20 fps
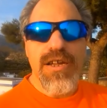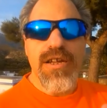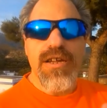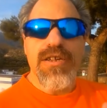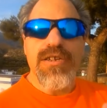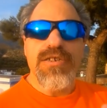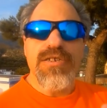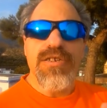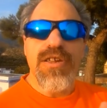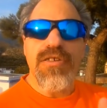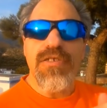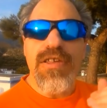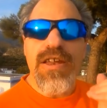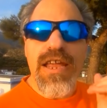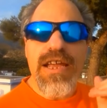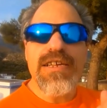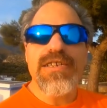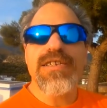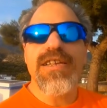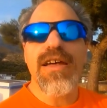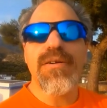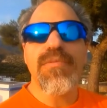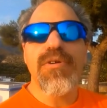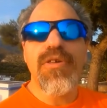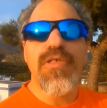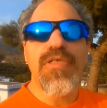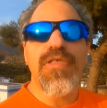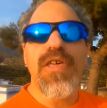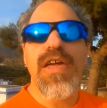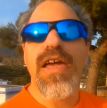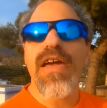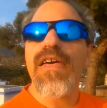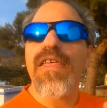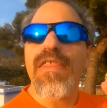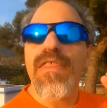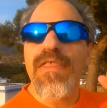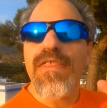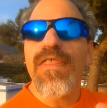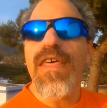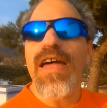So the next time you think
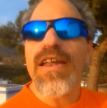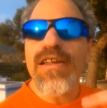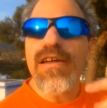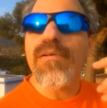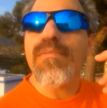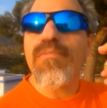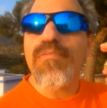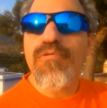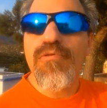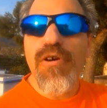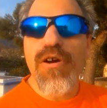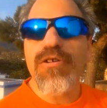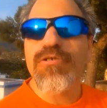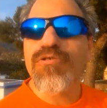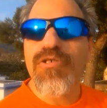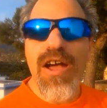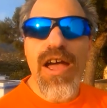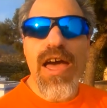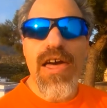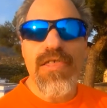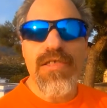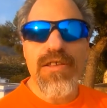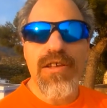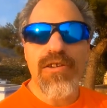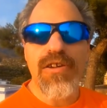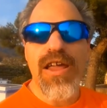that pro triathlon